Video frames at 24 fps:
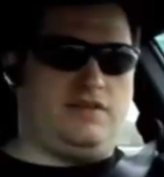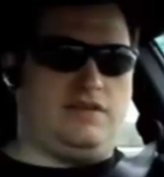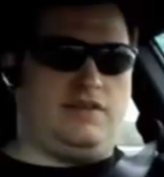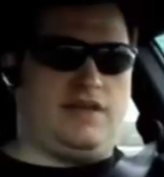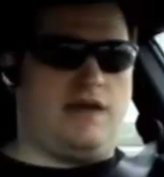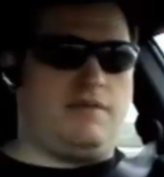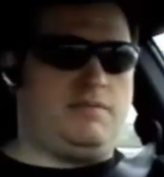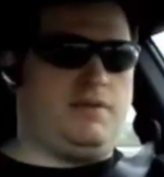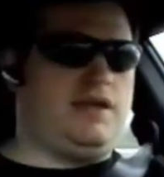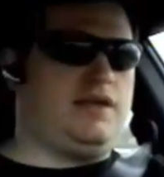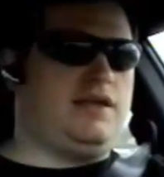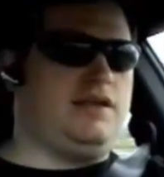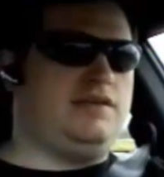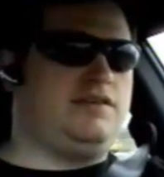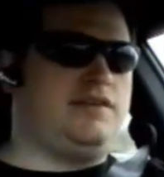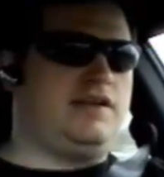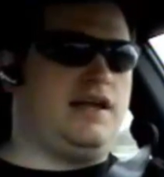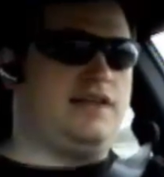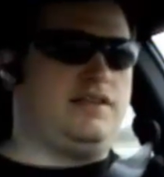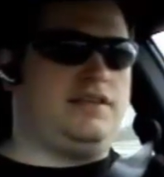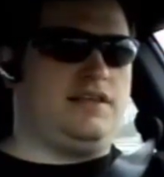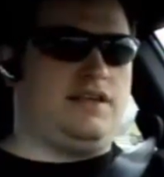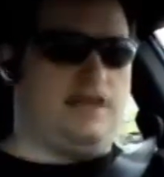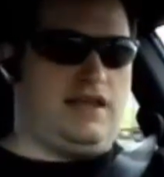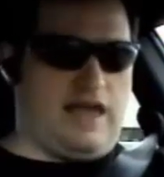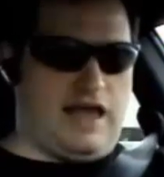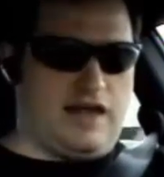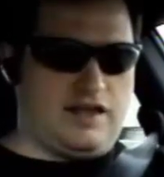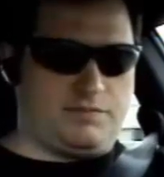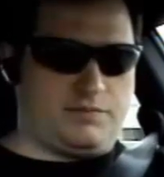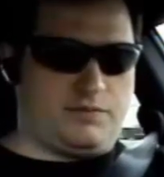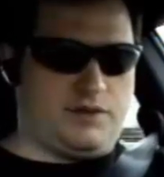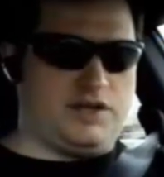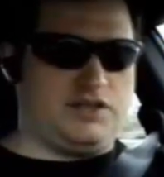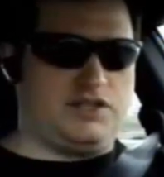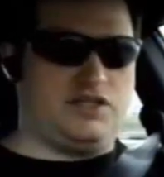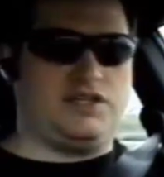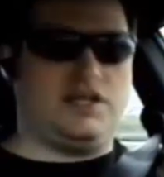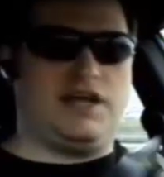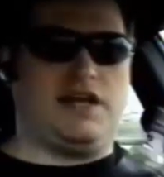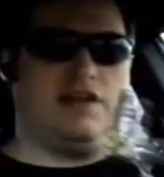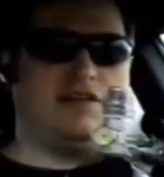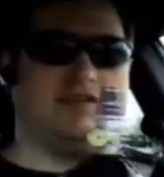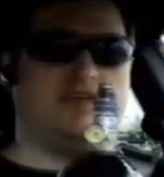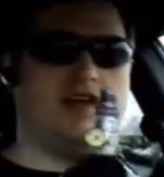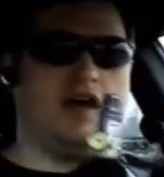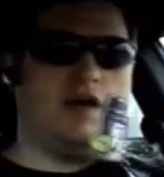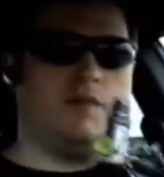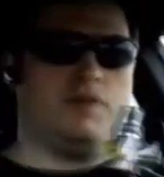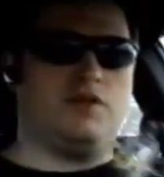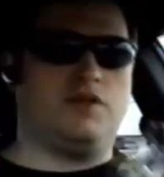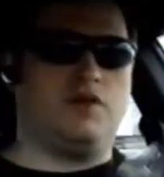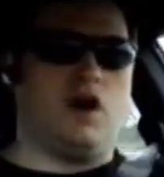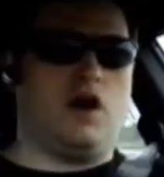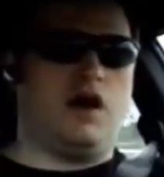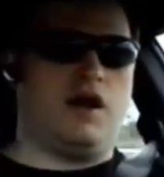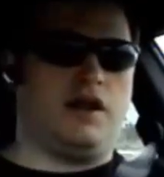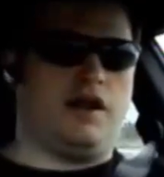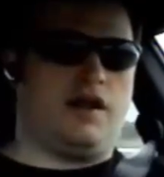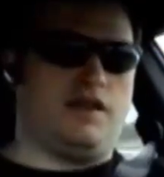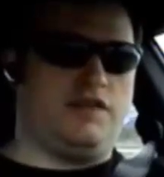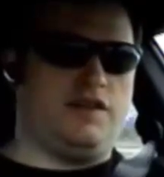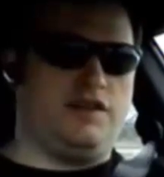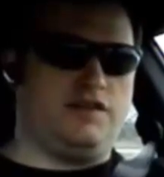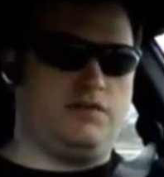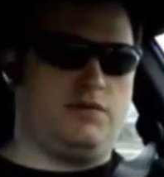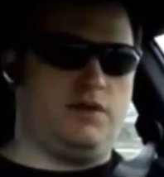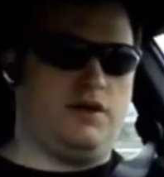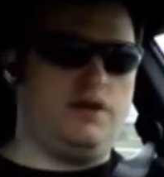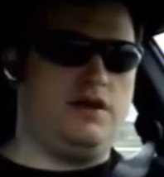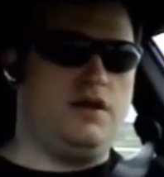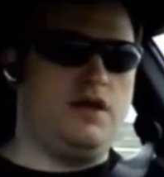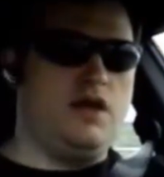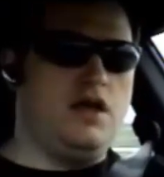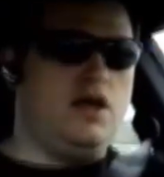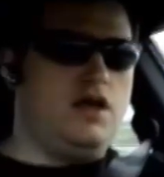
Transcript: That means that the expiration date has come and gone on this one.